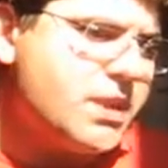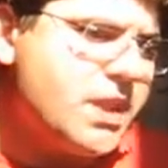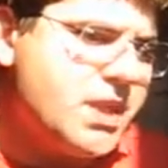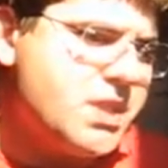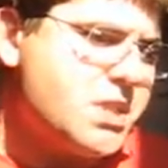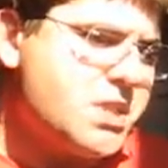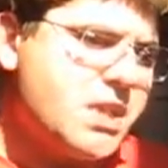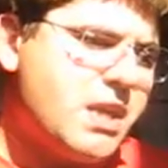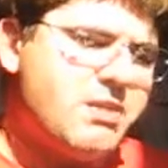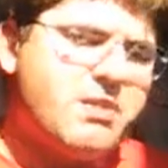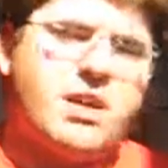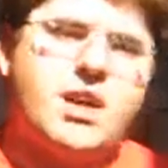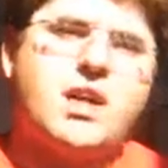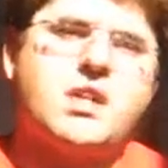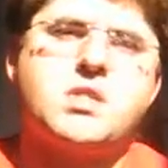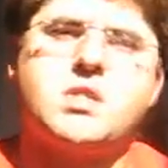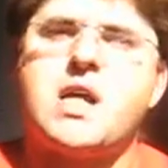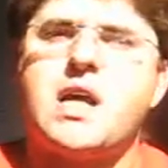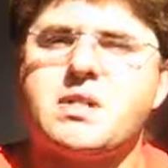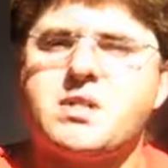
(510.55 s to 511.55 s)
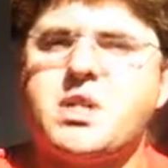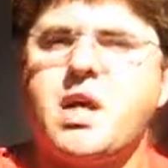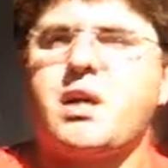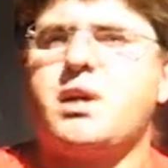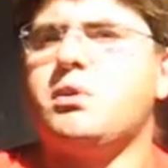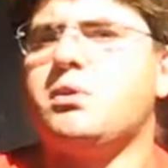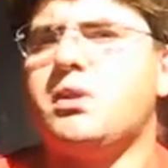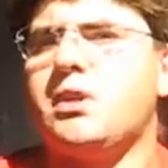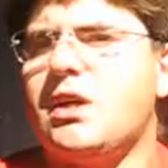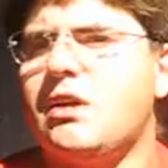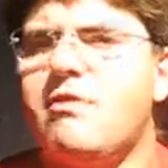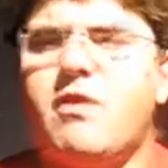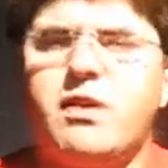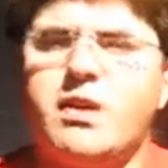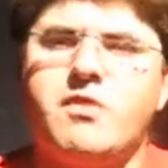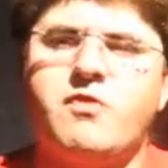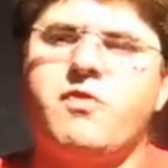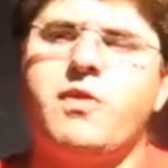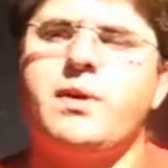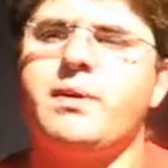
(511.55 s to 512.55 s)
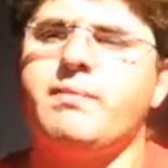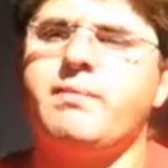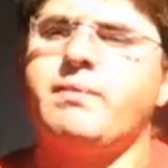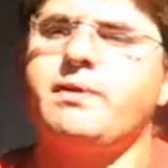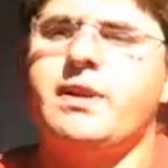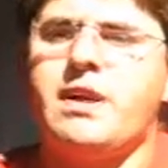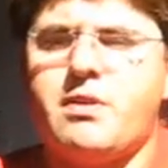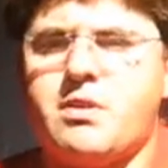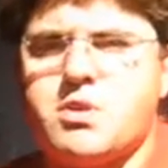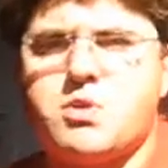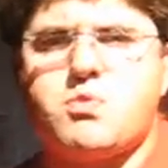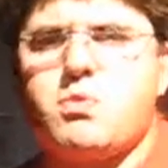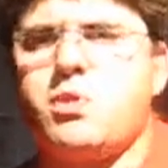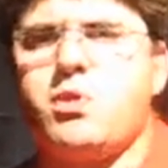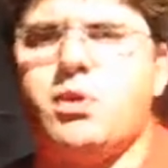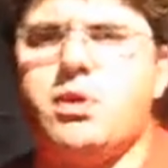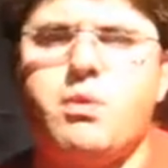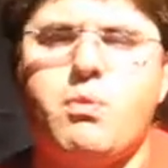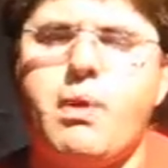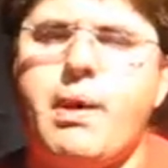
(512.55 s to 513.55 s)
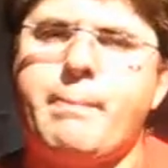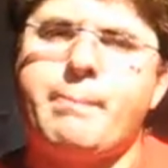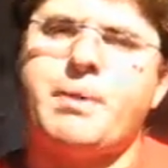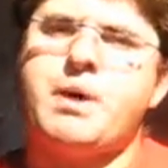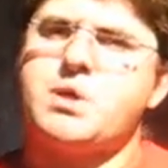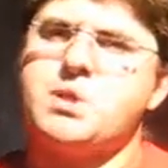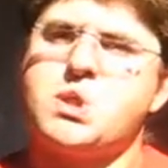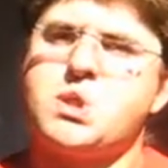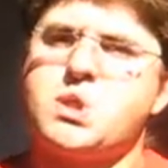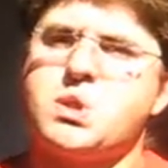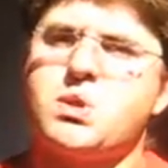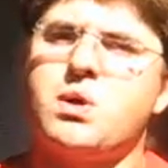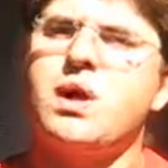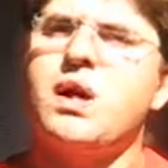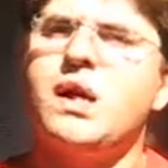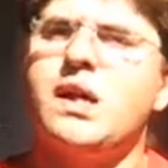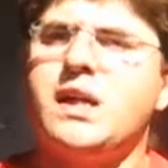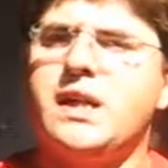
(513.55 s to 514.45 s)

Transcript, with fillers: it's something, it's executed, even if on, there is only one processor.